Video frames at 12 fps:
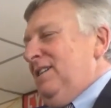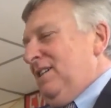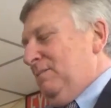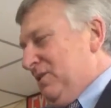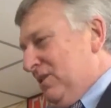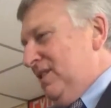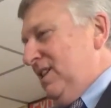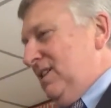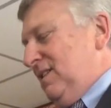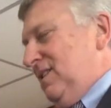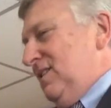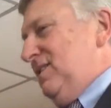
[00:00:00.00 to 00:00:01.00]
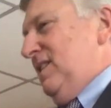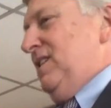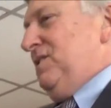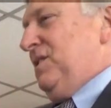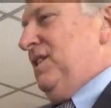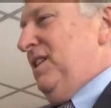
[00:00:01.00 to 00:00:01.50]
I'm sitting at the
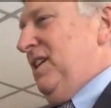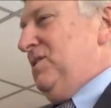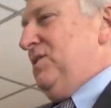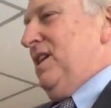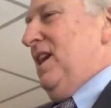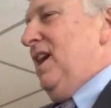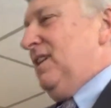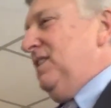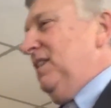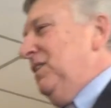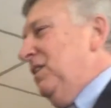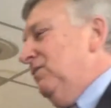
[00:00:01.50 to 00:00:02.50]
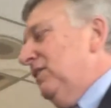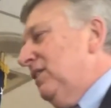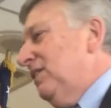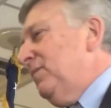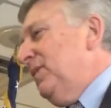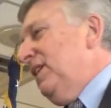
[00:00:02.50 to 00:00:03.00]
desk as the acting
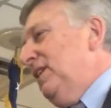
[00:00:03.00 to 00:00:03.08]
governor